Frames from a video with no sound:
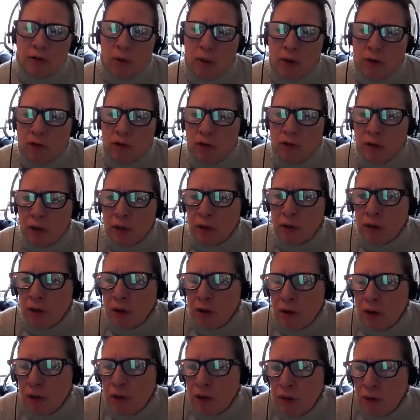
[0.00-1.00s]
a question
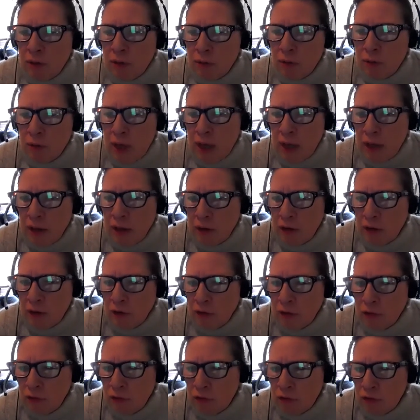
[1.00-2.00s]
that
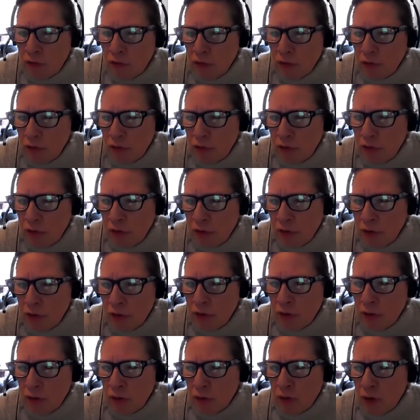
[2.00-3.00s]
is
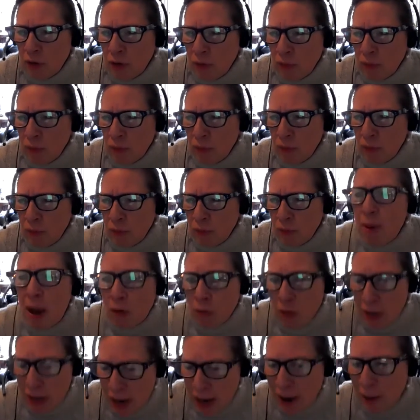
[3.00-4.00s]
uh, uh,
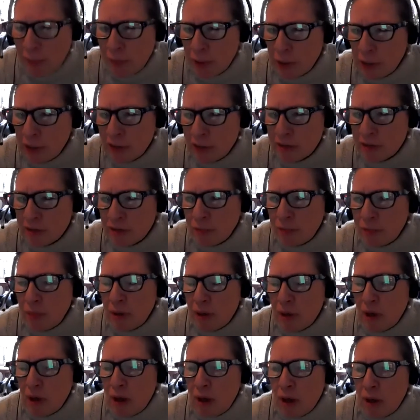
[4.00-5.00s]
about
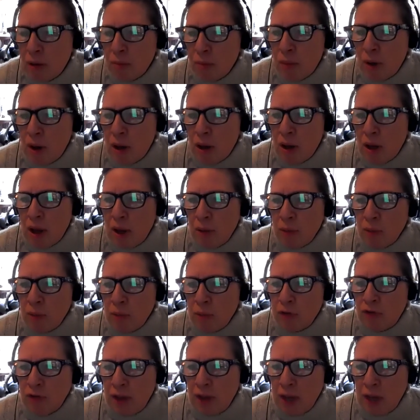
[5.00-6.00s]
capitalism. Um, I
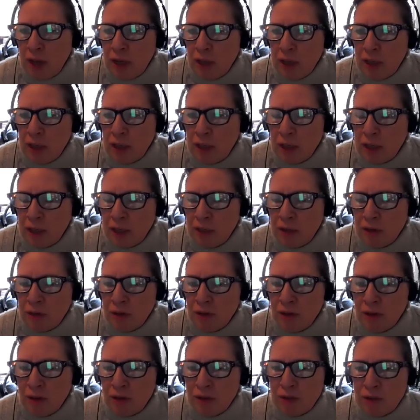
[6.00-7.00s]
would say
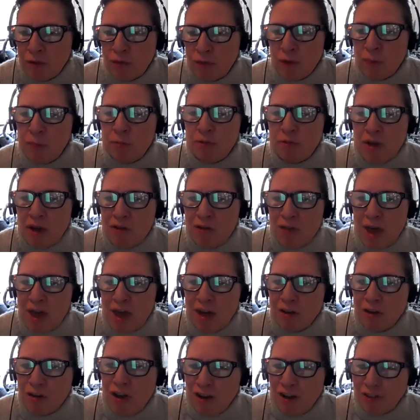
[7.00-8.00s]
the flip side of
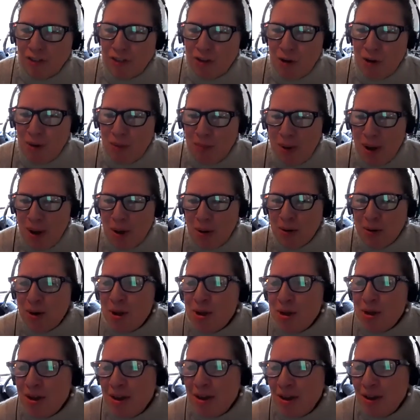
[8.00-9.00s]
that is also about
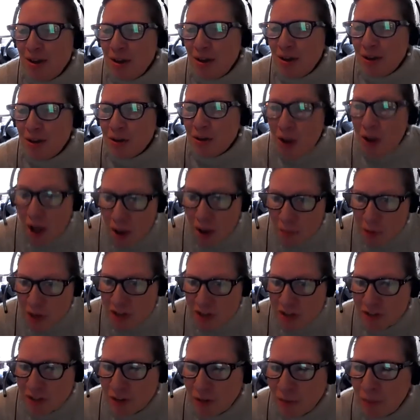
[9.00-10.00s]

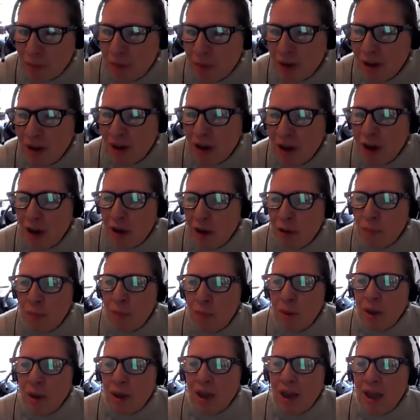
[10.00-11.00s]
communism.
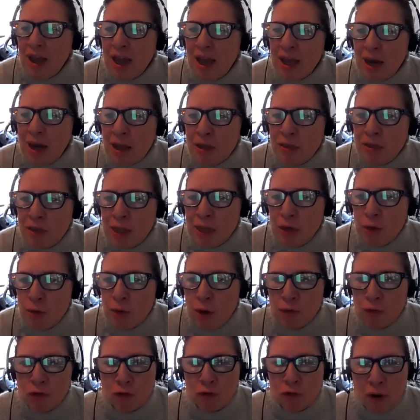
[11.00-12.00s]
Um, and I think you
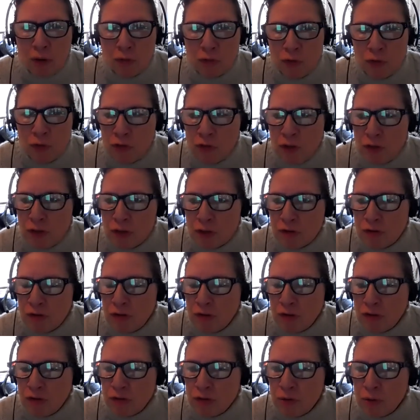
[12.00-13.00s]
have strong views on
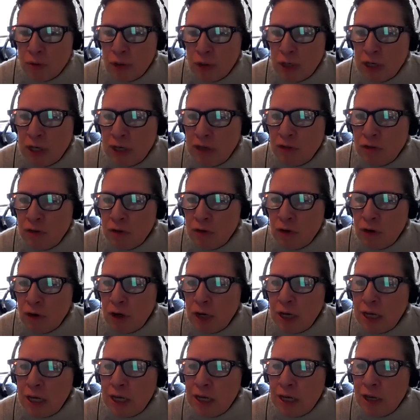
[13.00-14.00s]
this, Stuart. Is
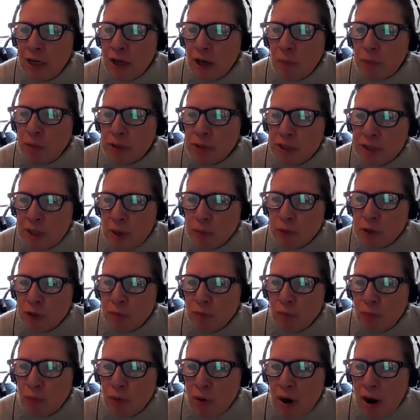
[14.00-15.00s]
there a
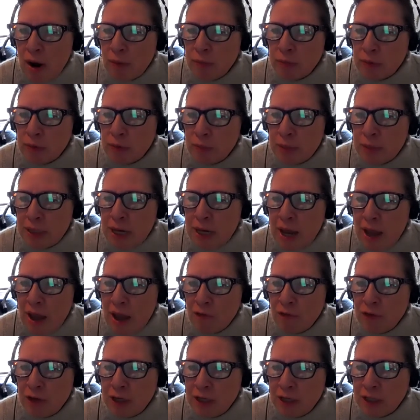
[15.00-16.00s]
perception problem in
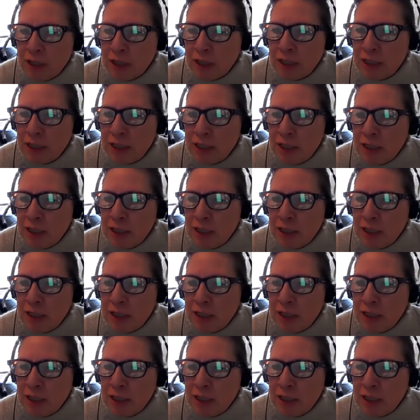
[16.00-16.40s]
having,